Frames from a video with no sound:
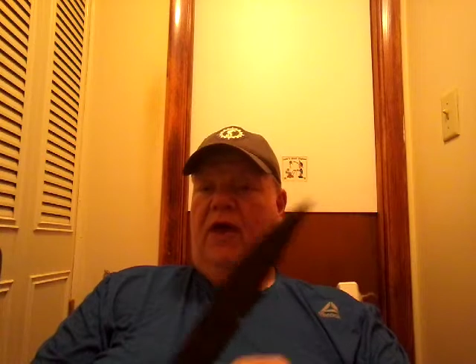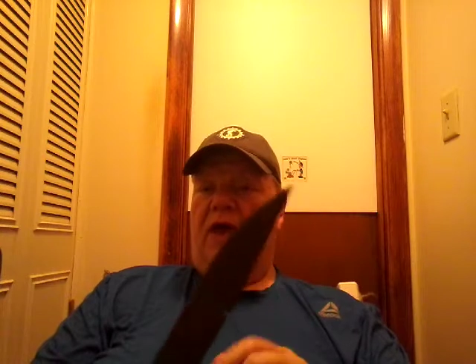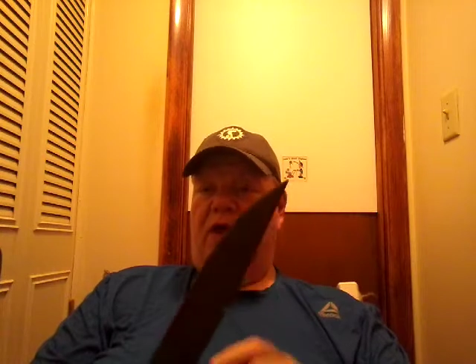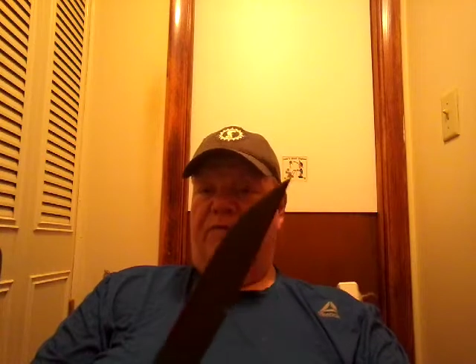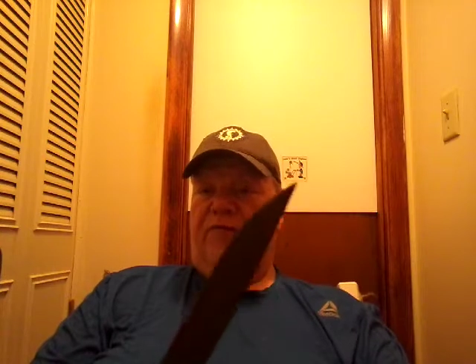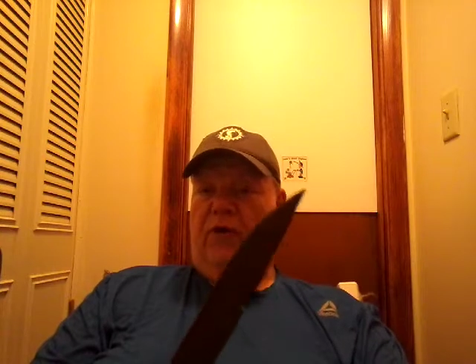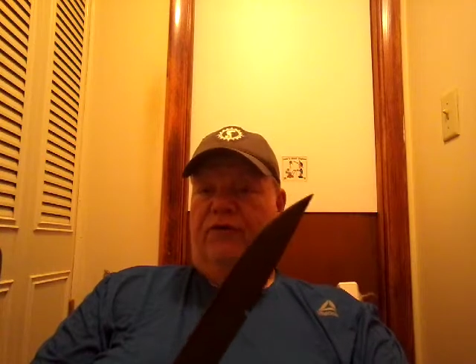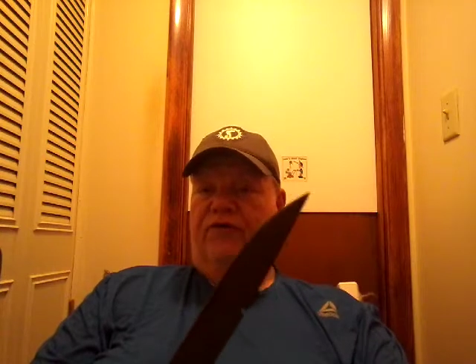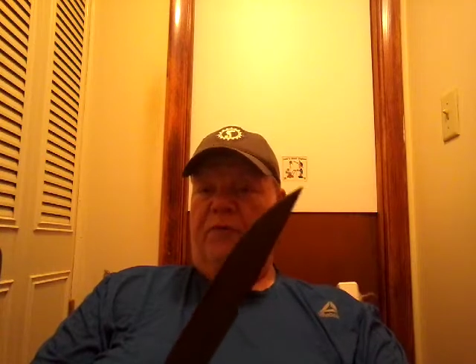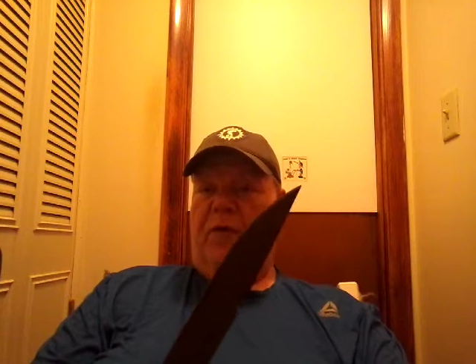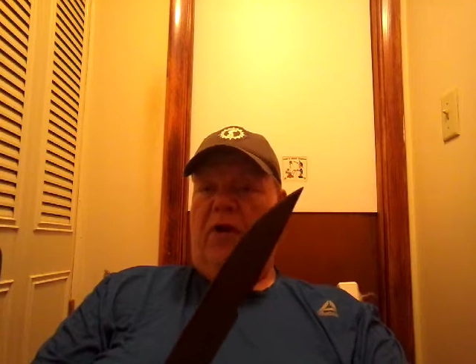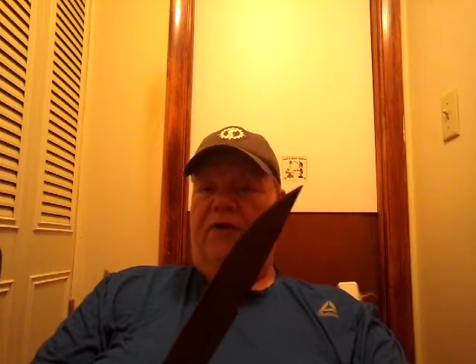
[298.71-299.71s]
If those
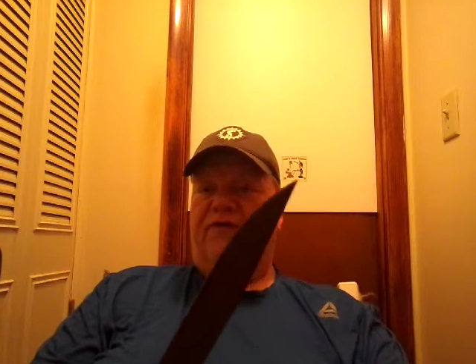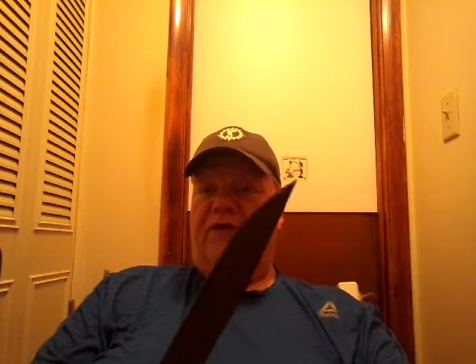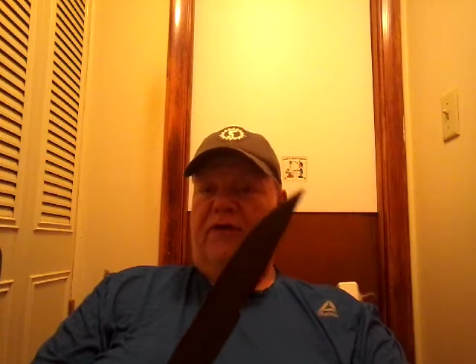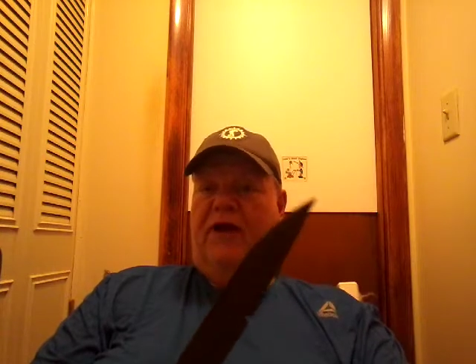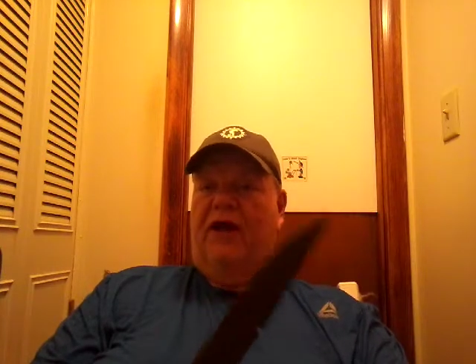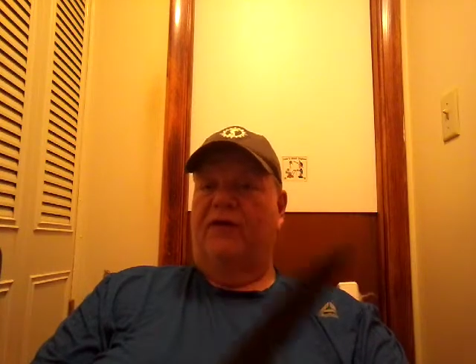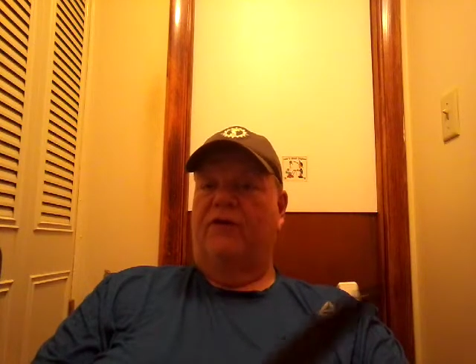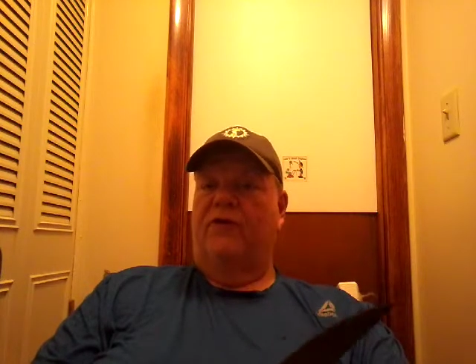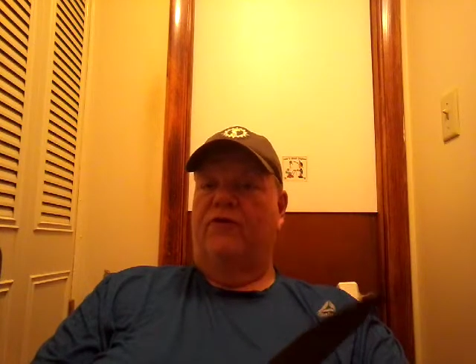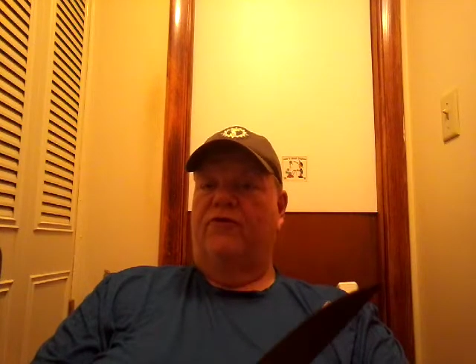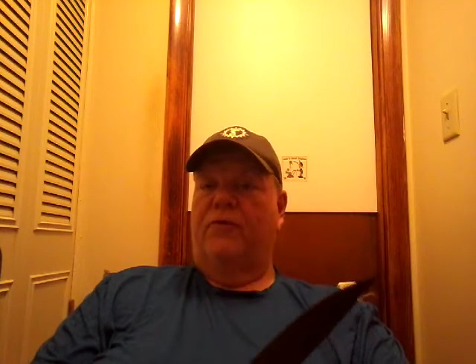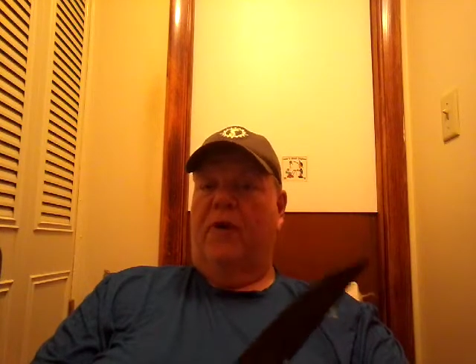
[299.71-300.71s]
sparks ignited a
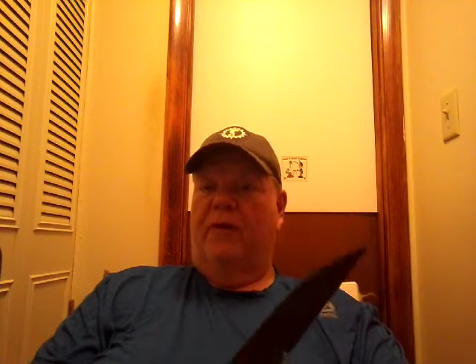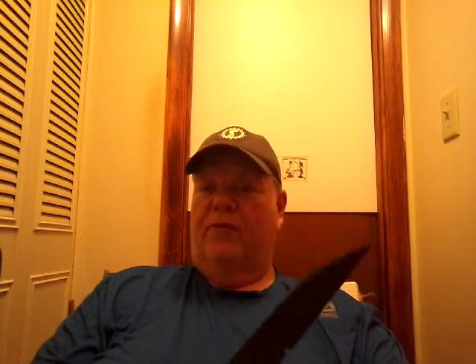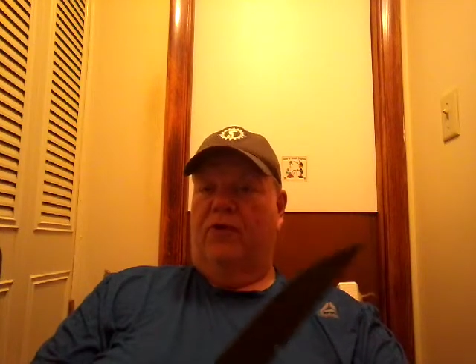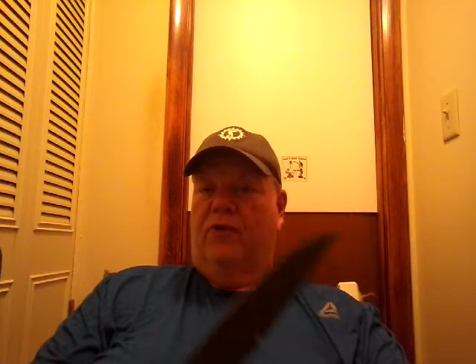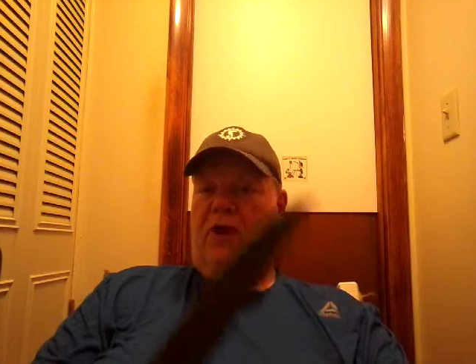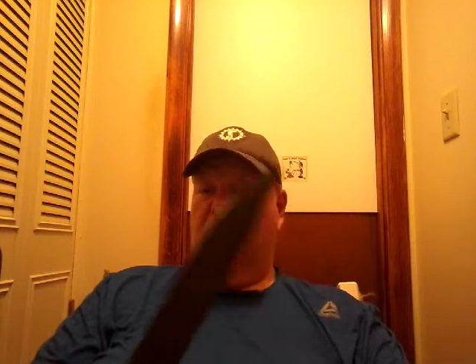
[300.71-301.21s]
newspaper,